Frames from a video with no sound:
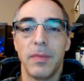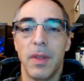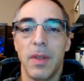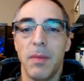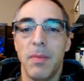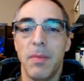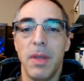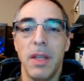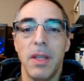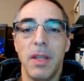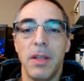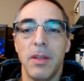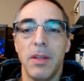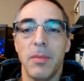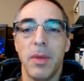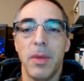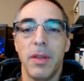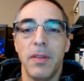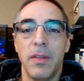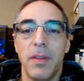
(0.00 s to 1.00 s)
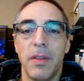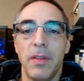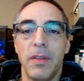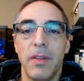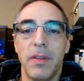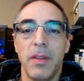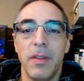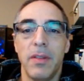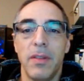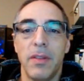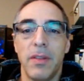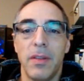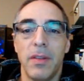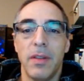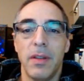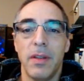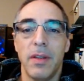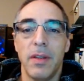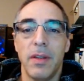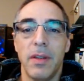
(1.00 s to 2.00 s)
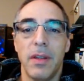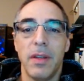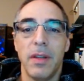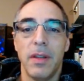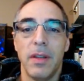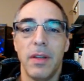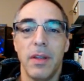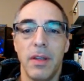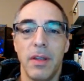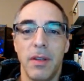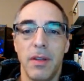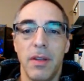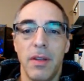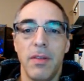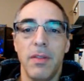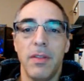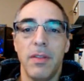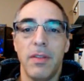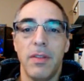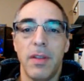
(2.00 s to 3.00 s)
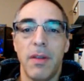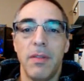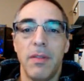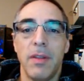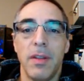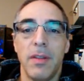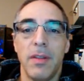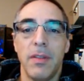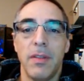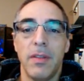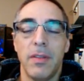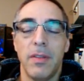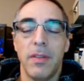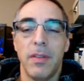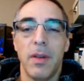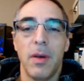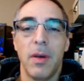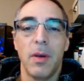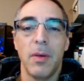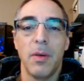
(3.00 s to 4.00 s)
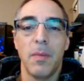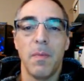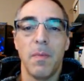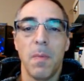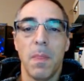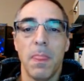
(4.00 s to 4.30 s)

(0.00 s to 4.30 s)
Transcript: compete into my 60s, even 70s. So